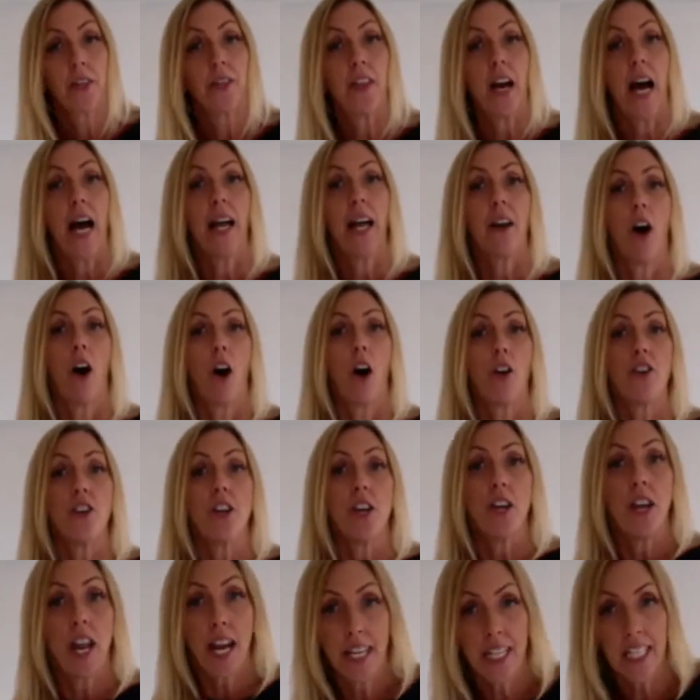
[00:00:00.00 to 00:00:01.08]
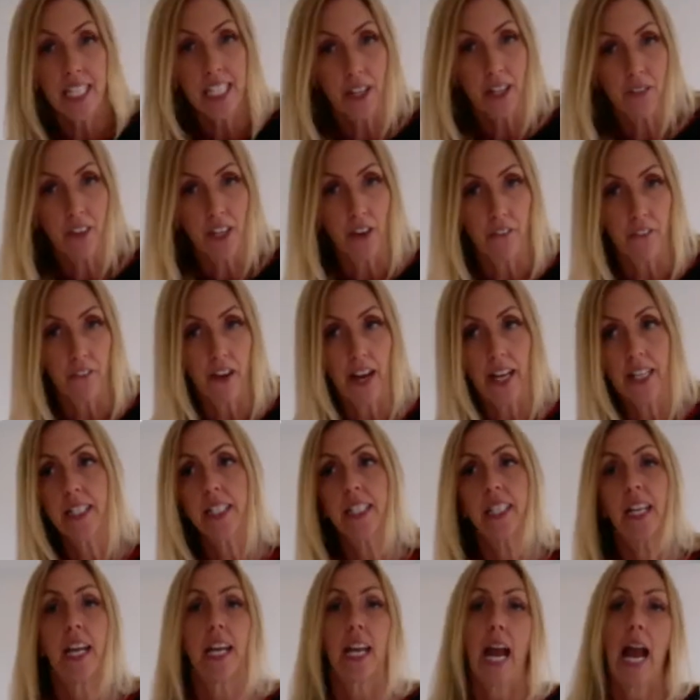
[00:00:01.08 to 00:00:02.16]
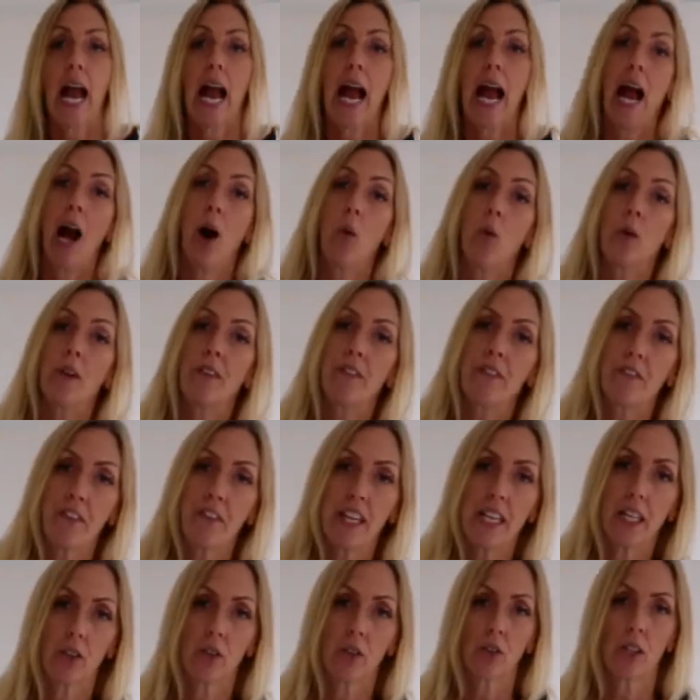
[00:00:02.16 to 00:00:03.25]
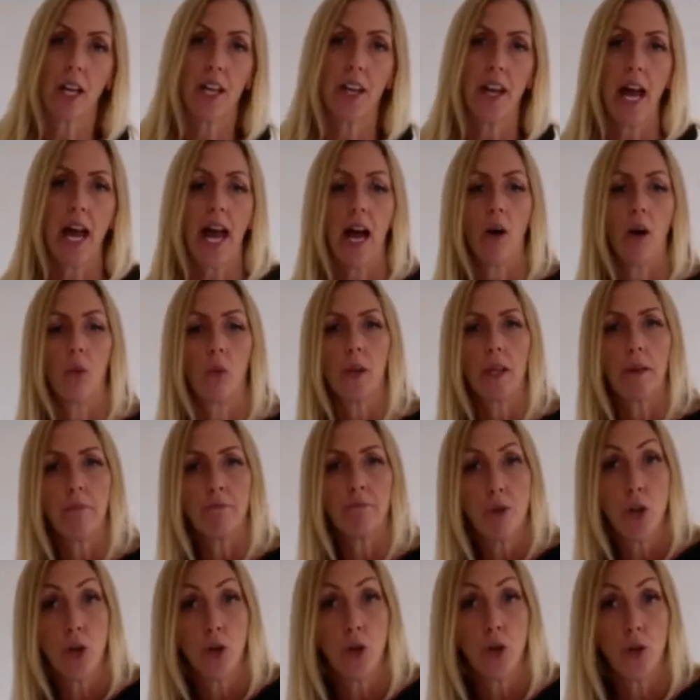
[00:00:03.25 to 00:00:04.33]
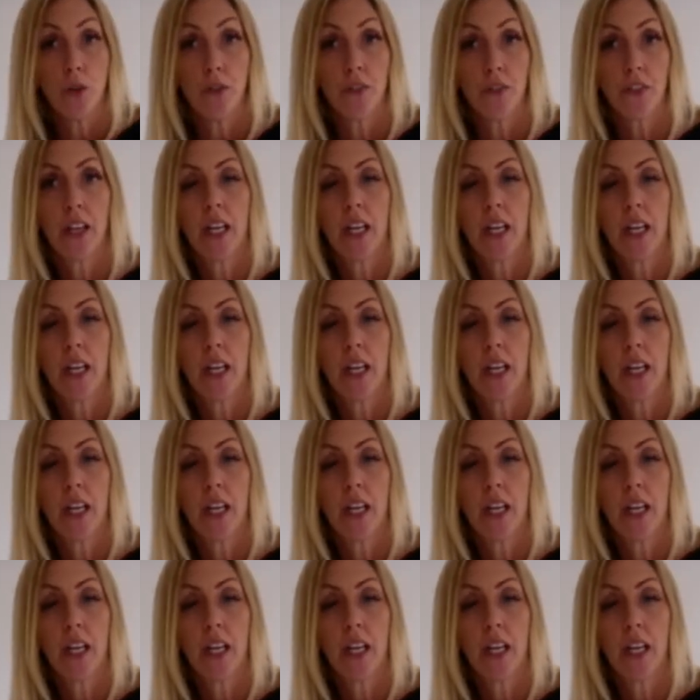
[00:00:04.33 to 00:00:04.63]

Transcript: that are negatively affecting how we feel and how we move.